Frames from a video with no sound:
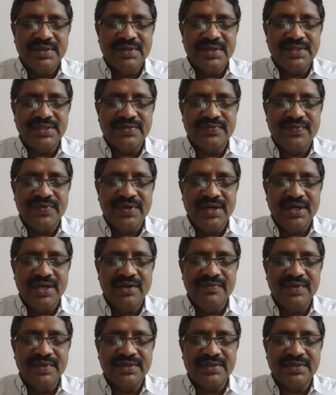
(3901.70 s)
is
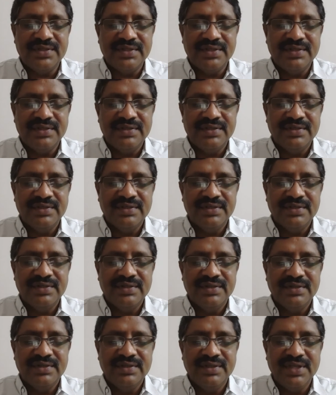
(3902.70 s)
filled with
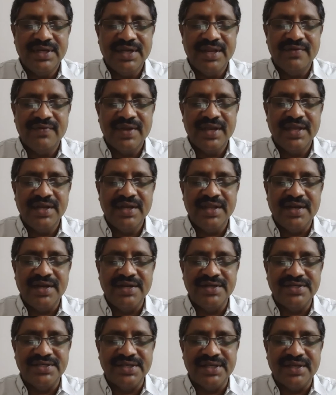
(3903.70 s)
the divine
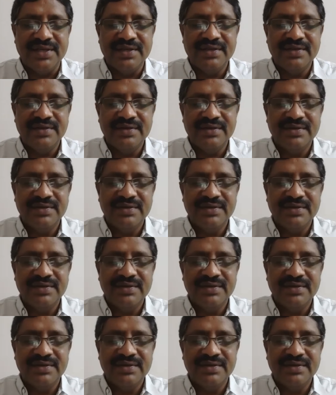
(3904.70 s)
energy,